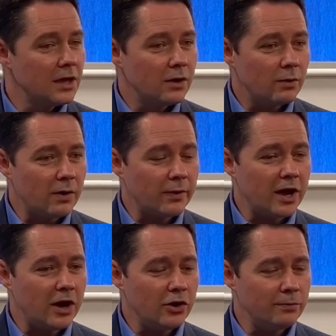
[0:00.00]
well we're
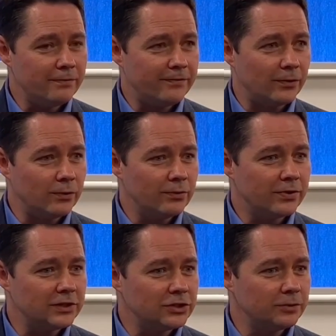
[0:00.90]
hopeful
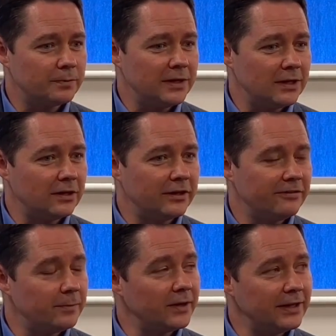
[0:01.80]
this should be
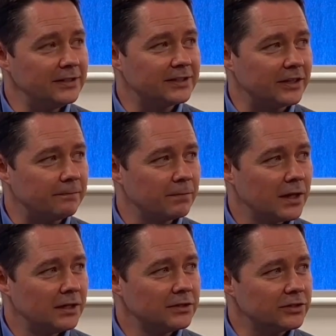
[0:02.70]
live by easter
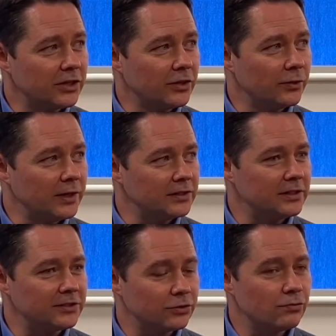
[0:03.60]
so it's,
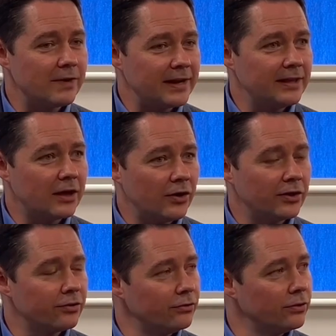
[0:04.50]
it's already going
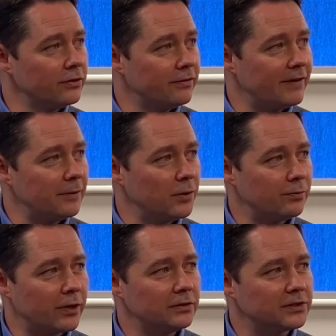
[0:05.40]
through the development
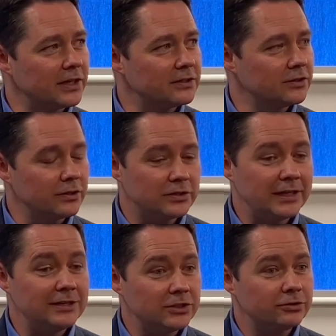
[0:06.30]
process so it's an
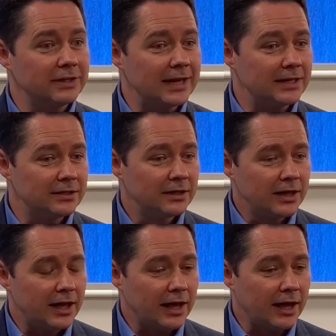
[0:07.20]
industry-led
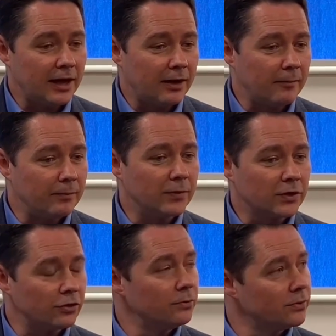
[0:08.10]
um,
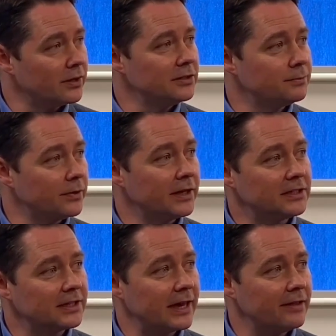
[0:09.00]
group that he's putting it
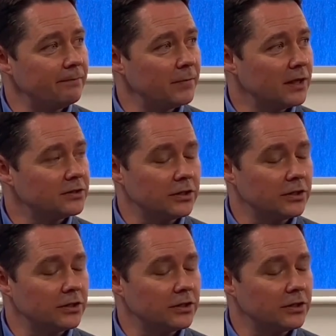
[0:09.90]
together. So